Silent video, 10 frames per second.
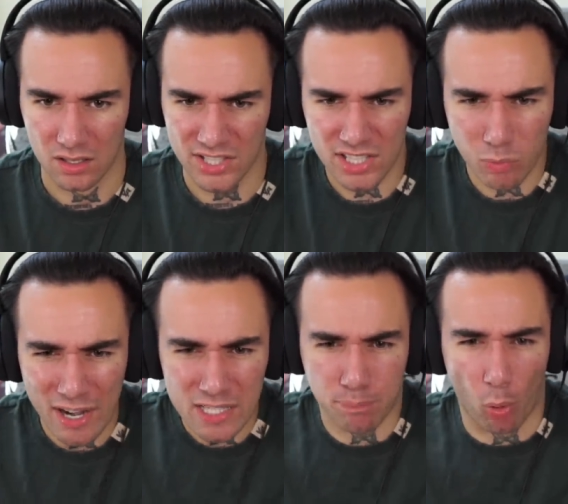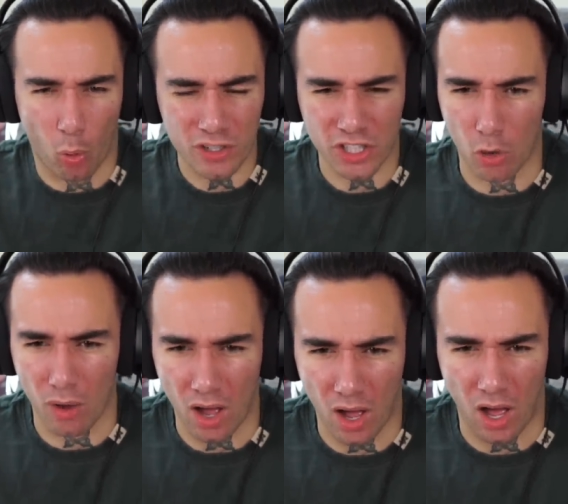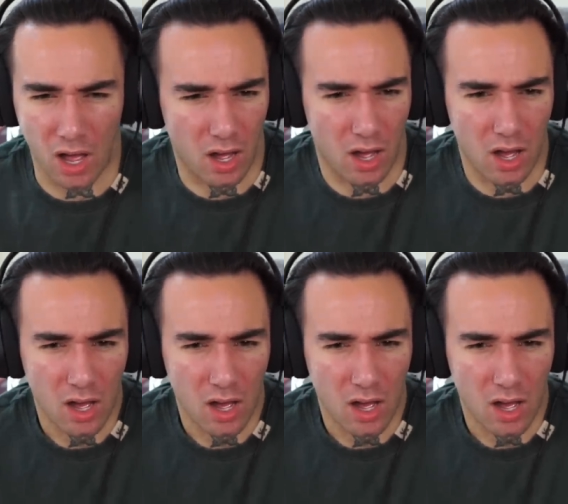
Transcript: Since when is Porco a, a, a,